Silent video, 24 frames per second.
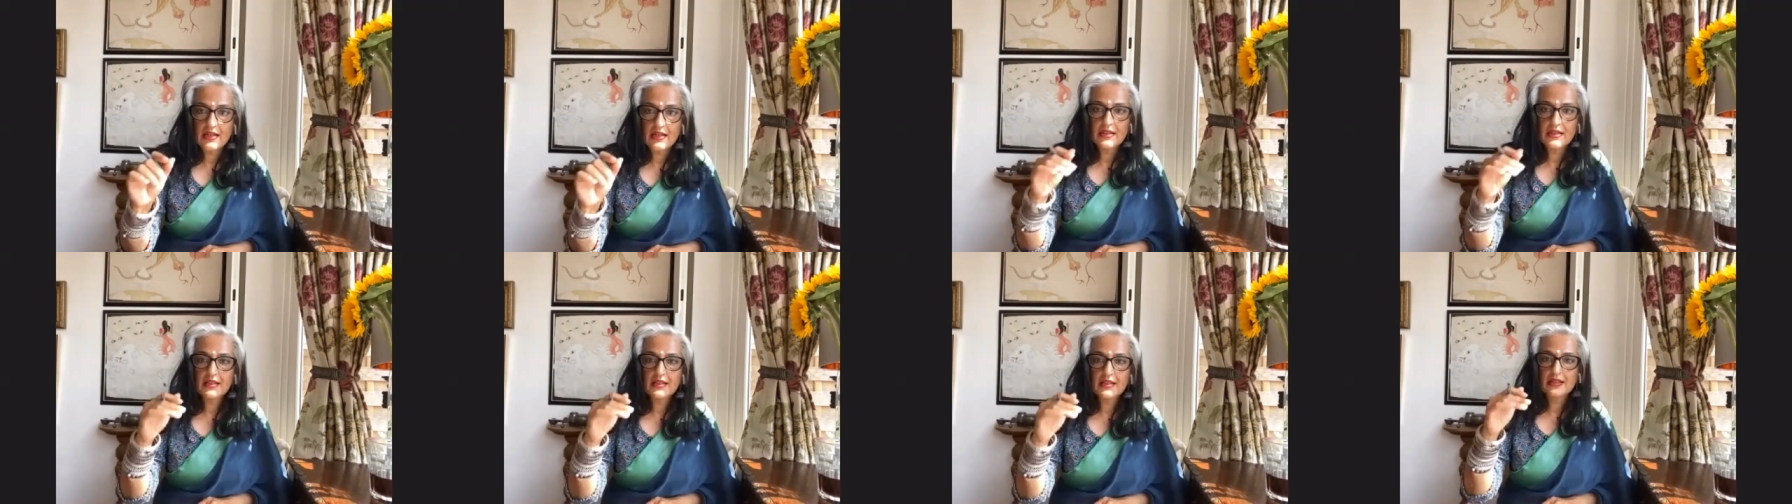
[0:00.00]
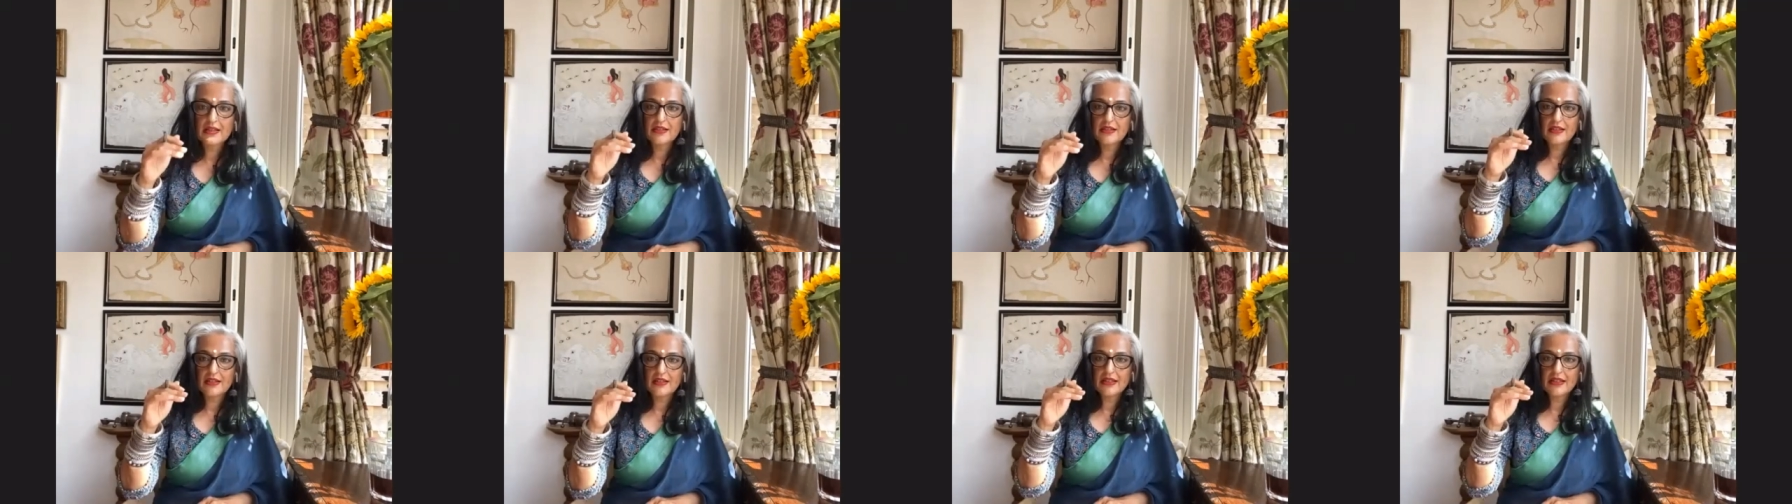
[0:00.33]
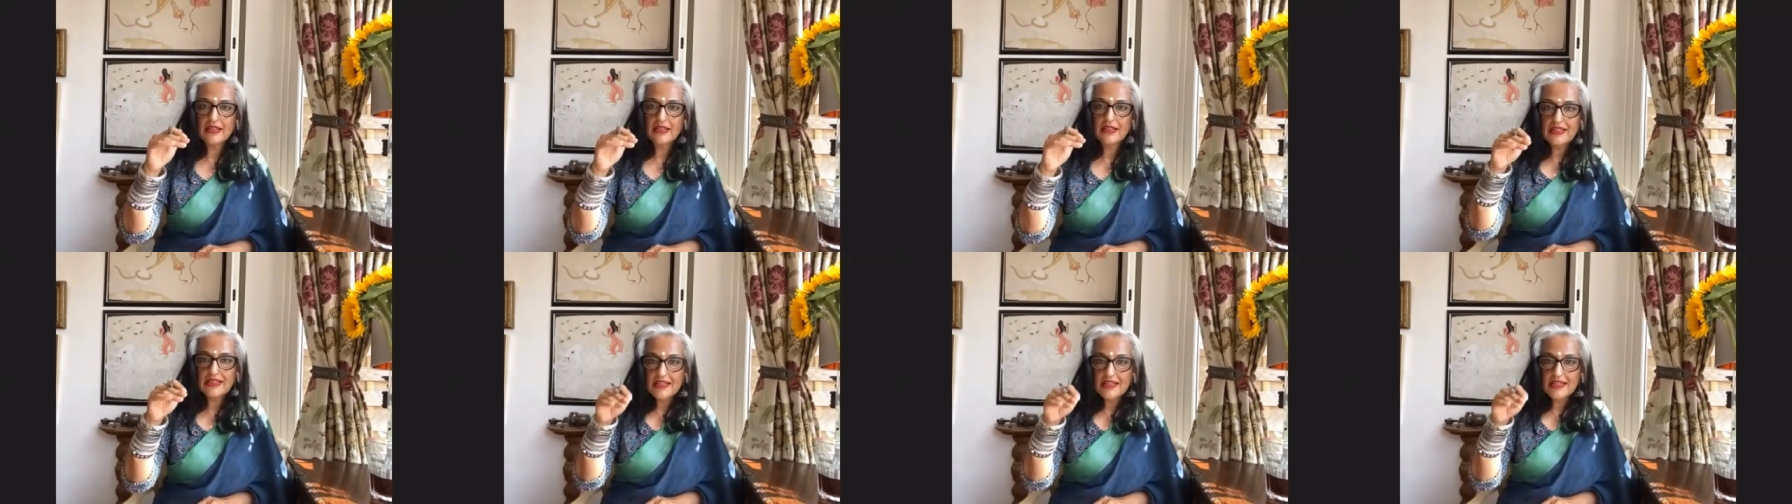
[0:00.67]
ease
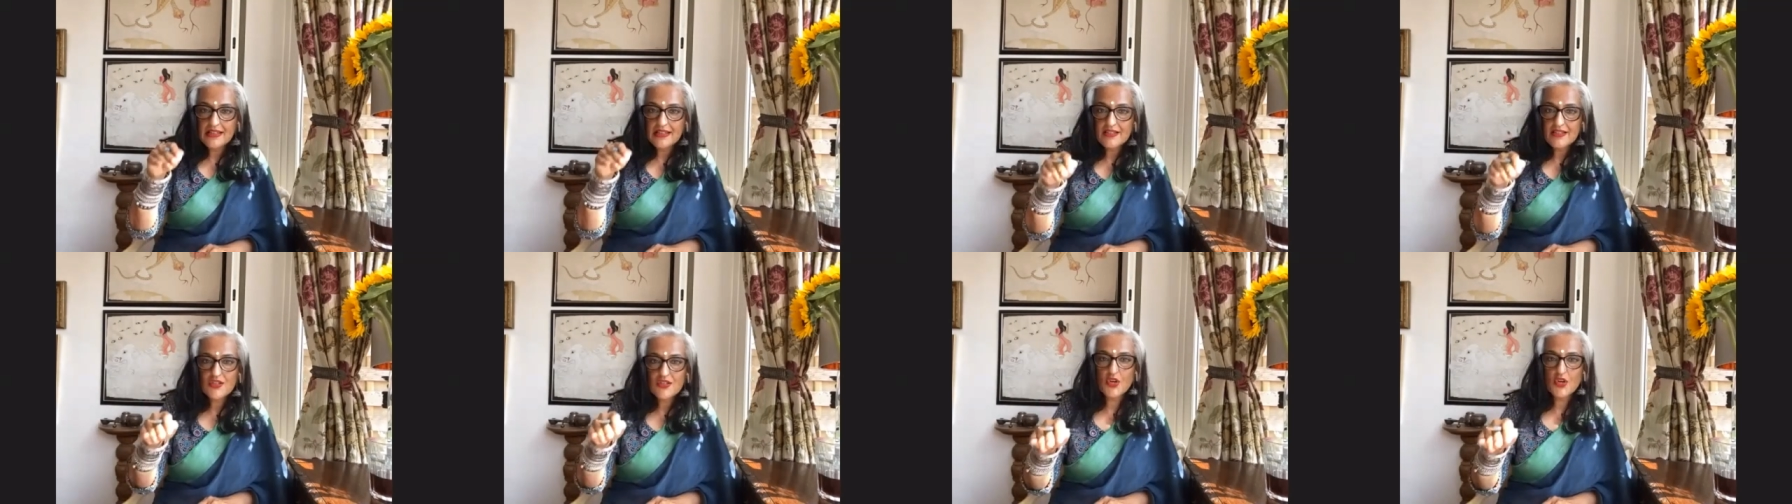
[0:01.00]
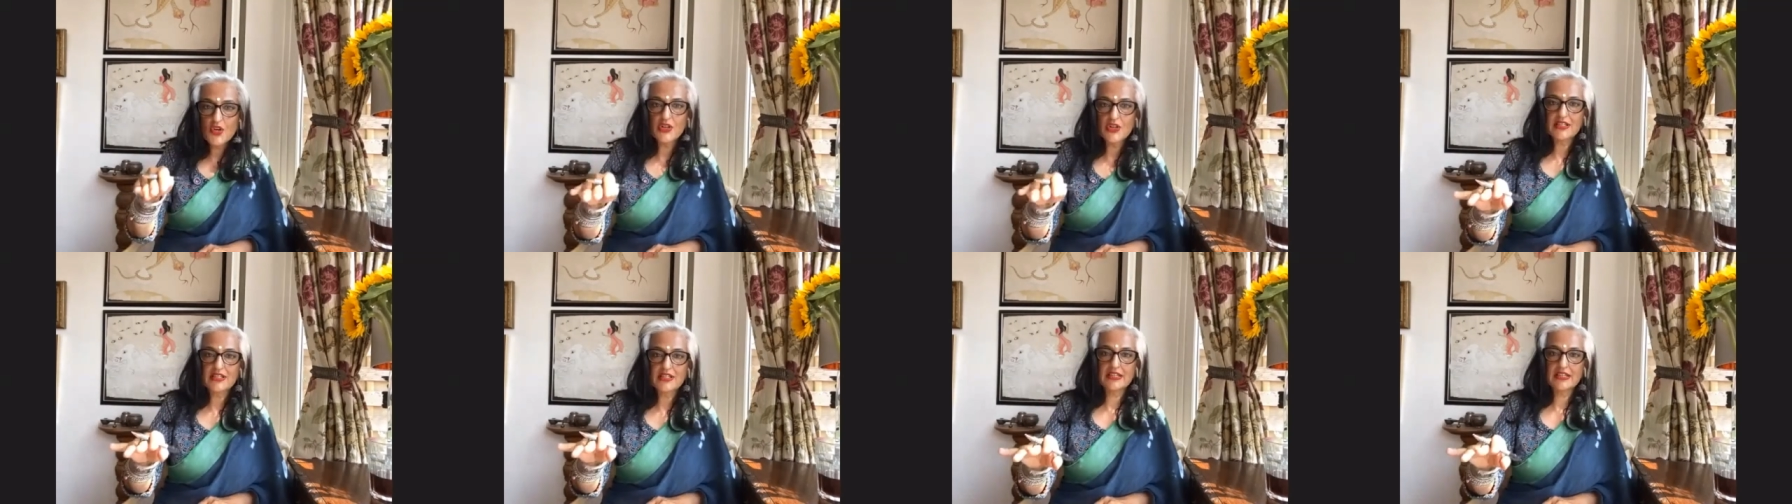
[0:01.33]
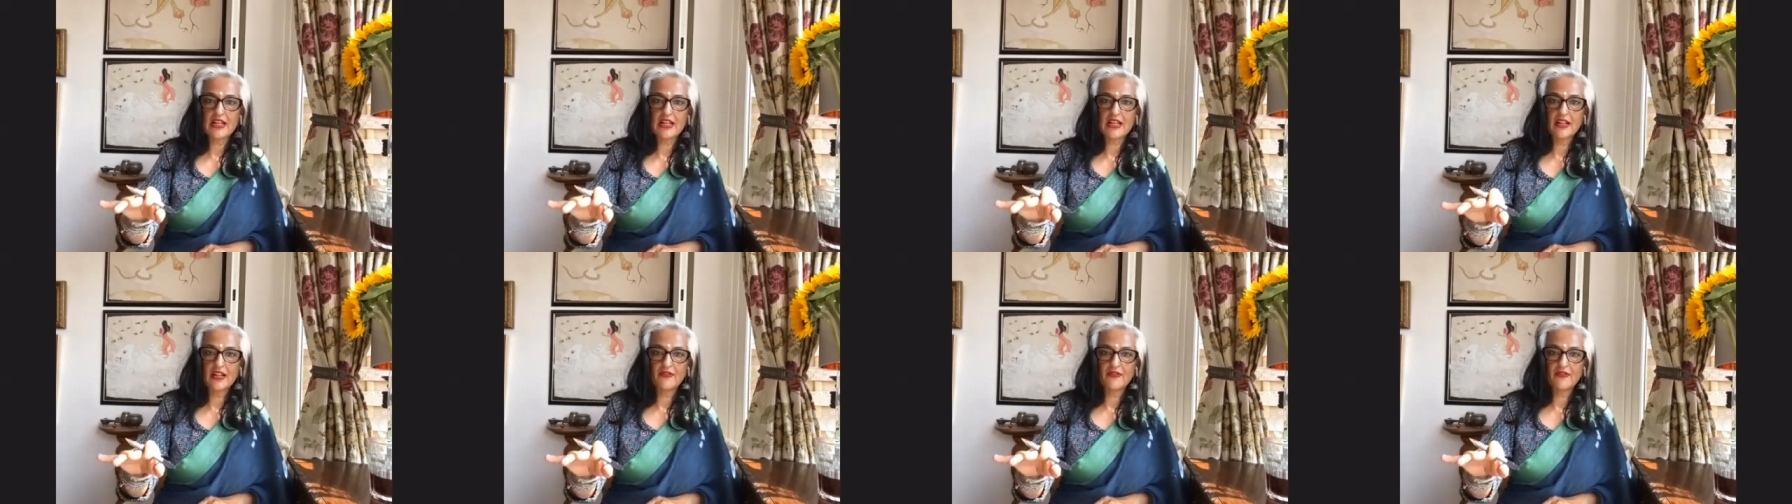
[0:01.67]
yourself into it